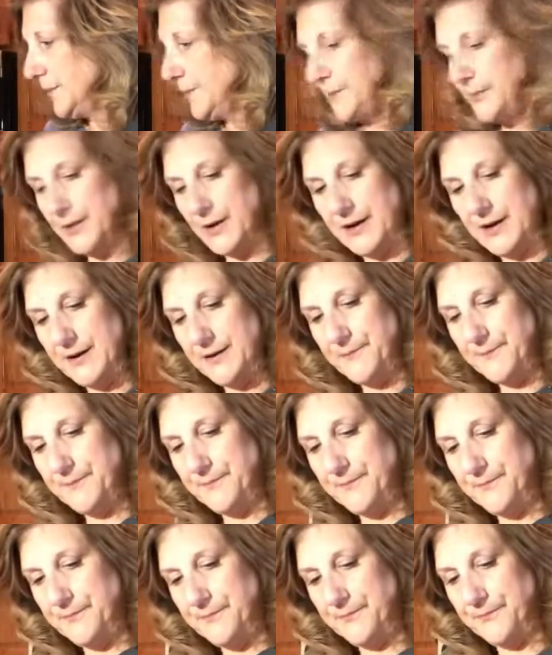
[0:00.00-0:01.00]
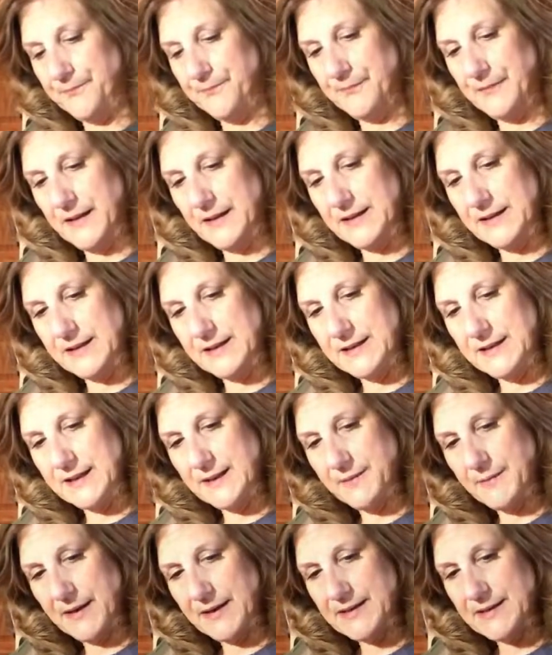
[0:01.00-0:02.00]
but I need to
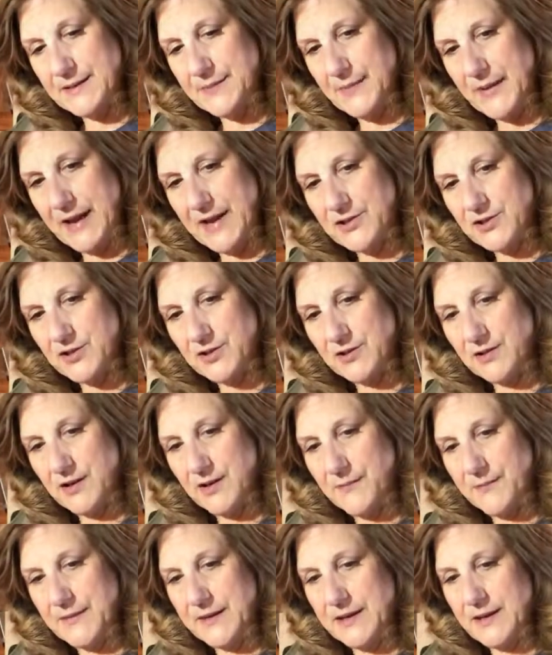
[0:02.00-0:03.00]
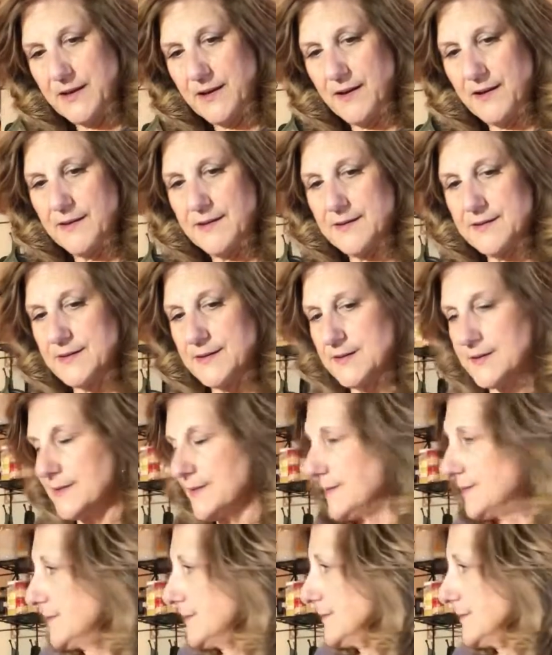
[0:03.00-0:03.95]
get my spatula because